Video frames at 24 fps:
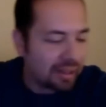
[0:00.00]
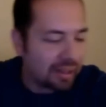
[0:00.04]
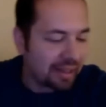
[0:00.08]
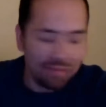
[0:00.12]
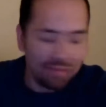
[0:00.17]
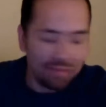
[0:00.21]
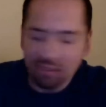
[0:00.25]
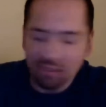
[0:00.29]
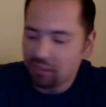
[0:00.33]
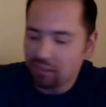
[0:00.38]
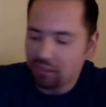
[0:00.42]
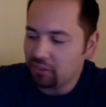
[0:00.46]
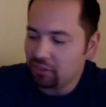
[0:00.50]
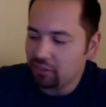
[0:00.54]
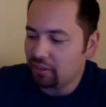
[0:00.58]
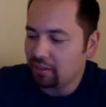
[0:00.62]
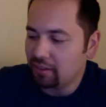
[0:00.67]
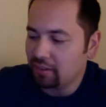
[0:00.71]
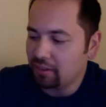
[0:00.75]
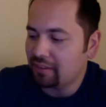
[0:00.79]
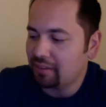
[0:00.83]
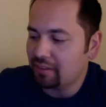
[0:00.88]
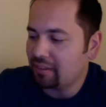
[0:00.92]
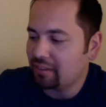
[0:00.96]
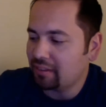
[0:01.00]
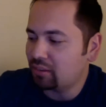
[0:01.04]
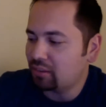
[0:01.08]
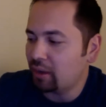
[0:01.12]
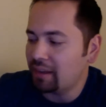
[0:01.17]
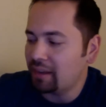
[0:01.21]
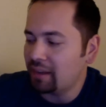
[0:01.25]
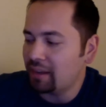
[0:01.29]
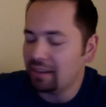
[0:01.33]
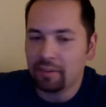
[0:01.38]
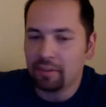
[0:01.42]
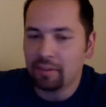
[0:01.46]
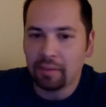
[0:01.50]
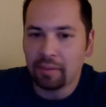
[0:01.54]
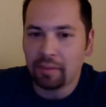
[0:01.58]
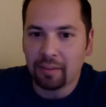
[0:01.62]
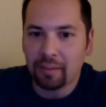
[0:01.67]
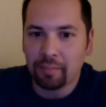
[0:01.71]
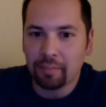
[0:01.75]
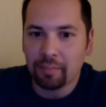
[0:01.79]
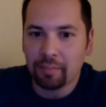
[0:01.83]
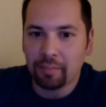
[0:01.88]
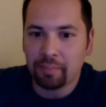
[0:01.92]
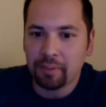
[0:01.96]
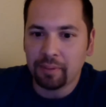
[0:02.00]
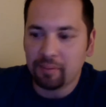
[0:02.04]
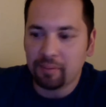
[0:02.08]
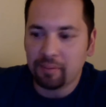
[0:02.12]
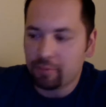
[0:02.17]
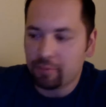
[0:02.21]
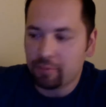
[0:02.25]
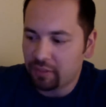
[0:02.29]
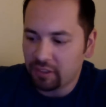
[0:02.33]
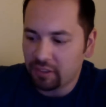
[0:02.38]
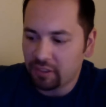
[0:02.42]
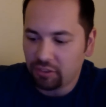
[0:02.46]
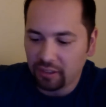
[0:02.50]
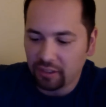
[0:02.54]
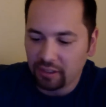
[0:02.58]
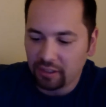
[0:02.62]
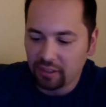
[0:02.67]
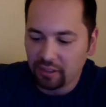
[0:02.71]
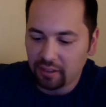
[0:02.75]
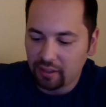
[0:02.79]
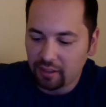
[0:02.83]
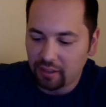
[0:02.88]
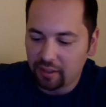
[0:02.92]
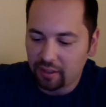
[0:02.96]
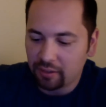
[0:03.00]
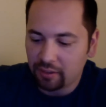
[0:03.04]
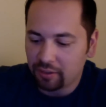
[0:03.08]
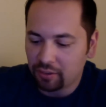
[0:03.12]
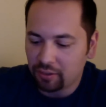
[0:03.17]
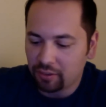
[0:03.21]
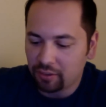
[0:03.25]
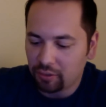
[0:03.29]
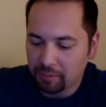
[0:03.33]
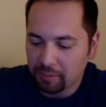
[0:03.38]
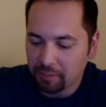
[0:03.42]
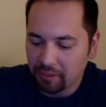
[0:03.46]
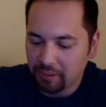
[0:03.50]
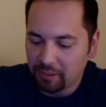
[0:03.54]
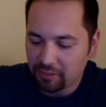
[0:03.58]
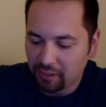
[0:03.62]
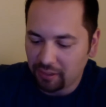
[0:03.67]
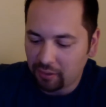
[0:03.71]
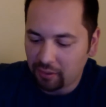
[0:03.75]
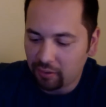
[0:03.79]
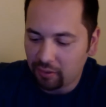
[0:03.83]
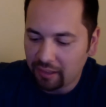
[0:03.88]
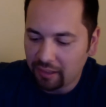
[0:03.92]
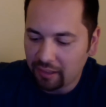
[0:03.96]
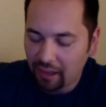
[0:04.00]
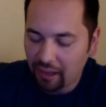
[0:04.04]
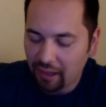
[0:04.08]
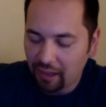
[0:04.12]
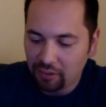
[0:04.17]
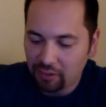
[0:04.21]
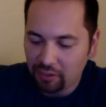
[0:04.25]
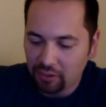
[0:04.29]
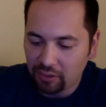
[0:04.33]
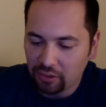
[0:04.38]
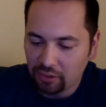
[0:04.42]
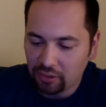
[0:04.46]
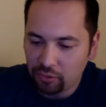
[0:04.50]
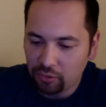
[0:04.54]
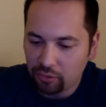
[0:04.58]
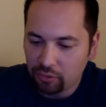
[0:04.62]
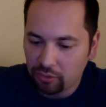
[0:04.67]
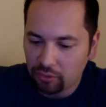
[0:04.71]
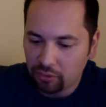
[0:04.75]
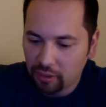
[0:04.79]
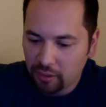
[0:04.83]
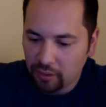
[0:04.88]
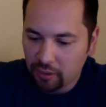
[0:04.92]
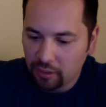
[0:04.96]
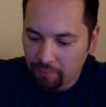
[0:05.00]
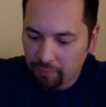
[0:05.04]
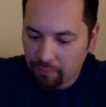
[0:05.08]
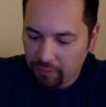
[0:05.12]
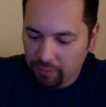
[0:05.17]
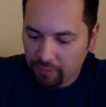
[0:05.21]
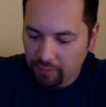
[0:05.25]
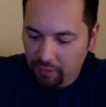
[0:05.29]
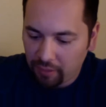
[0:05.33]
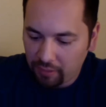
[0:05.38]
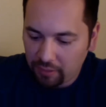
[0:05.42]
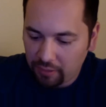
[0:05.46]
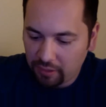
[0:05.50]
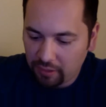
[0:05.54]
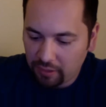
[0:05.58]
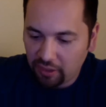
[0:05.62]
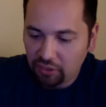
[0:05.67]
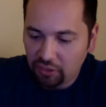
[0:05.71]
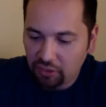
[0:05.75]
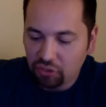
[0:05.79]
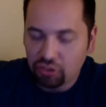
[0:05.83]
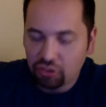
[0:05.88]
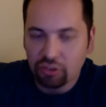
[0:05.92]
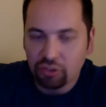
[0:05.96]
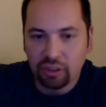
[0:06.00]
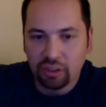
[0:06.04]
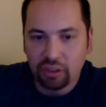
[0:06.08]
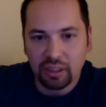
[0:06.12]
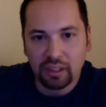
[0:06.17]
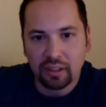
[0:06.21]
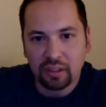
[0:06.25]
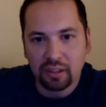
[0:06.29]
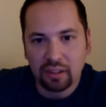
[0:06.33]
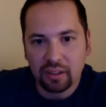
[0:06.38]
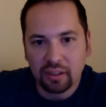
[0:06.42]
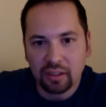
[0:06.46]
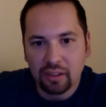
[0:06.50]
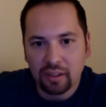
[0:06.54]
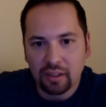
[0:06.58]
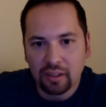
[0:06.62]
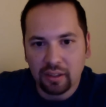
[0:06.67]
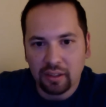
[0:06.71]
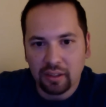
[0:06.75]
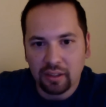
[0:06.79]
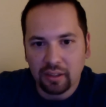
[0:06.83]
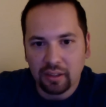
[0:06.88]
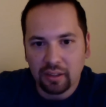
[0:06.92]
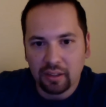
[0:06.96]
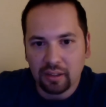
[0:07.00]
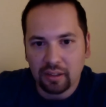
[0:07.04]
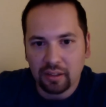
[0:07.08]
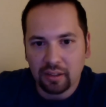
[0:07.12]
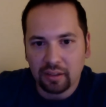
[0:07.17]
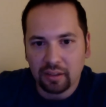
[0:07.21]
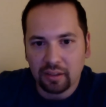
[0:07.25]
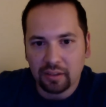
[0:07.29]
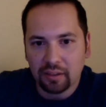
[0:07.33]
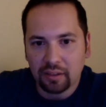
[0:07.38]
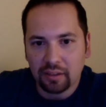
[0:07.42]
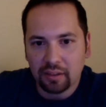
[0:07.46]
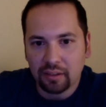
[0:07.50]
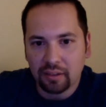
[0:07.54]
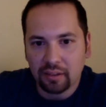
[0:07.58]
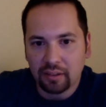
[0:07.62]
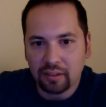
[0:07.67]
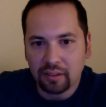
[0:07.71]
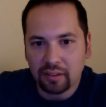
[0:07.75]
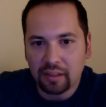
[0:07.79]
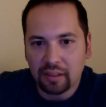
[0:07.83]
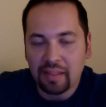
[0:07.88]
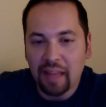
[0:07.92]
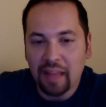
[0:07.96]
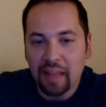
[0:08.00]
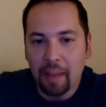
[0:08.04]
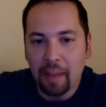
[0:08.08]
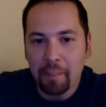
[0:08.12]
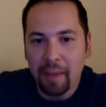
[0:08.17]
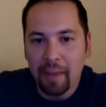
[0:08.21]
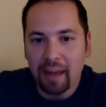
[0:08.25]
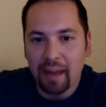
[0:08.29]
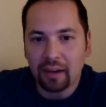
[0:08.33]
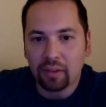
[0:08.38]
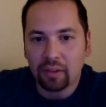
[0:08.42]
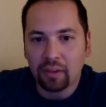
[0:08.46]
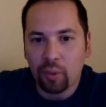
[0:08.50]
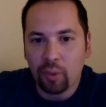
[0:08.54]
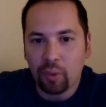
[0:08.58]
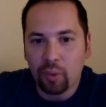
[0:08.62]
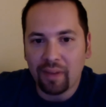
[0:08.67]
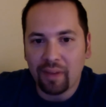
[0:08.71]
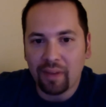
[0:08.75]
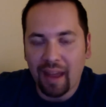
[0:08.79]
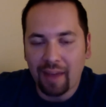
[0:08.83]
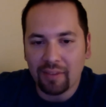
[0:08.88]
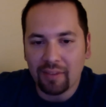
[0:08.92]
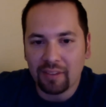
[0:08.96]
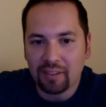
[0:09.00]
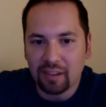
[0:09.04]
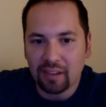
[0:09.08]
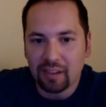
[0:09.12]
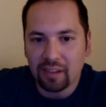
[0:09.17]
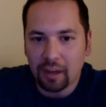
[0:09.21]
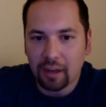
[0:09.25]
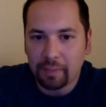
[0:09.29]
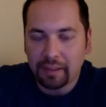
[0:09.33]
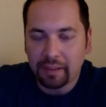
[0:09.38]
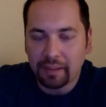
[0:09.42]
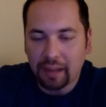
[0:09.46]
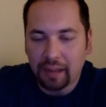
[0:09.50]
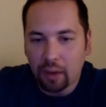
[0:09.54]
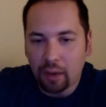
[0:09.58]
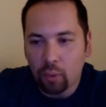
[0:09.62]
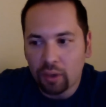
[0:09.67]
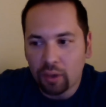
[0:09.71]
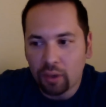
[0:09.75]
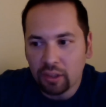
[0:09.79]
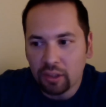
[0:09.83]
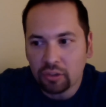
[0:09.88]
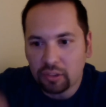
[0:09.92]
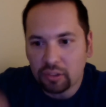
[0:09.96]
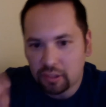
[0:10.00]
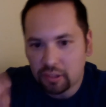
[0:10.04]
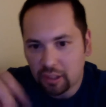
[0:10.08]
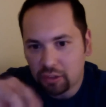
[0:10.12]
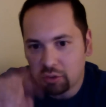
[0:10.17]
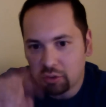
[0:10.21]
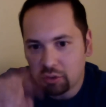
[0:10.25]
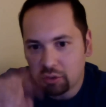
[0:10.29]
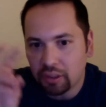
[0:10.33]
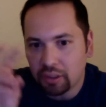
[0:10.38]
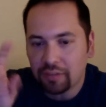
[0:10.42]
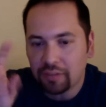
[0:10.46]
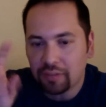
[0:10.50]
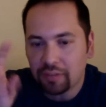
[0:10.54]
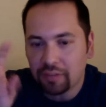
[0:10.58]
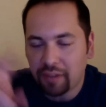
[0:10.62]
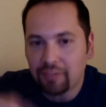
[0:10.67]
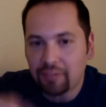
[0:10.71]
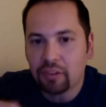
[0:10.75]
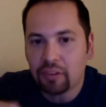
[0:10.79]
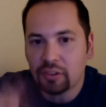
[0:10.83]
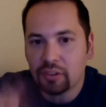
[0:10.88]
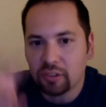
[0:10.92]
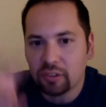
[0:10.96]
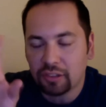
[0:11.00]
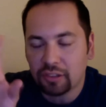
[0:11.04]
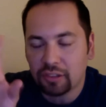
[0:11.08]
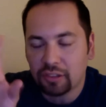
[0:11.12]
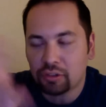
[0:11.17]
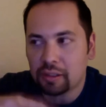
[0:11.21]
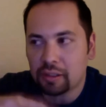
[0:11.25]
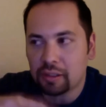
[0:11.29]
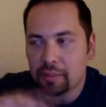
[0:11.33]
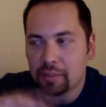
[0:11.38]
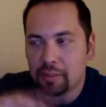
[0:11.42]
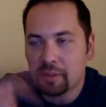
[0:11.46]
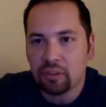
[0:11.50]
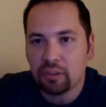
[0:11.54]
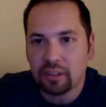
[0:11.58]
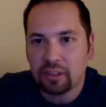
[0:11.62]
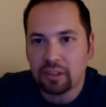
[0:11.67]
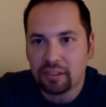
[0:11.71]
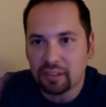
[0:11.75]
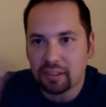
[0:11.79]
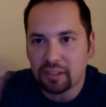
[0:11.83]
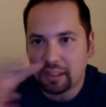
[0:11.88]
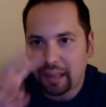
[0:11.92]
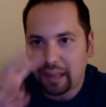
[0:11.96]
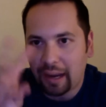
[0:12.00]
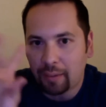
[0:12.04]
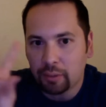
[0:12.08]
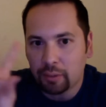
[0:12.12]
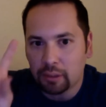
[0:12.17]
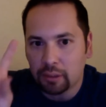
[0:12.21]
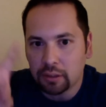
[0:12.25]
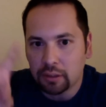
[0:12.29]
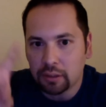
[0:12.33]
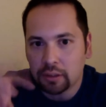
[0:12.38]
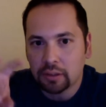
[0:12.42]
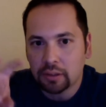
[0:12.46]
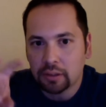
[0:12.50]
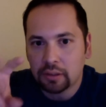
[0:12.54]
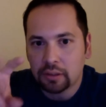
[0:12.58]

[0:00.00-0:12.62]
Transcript: don't like having to. That's why I didn't end up finishing Icarus, is because I don't like having to use the touchscreen in that manner, the way they have it set up. Like, I want to use a touchscreen. If I have to use a touchscreen, let me use it as a camera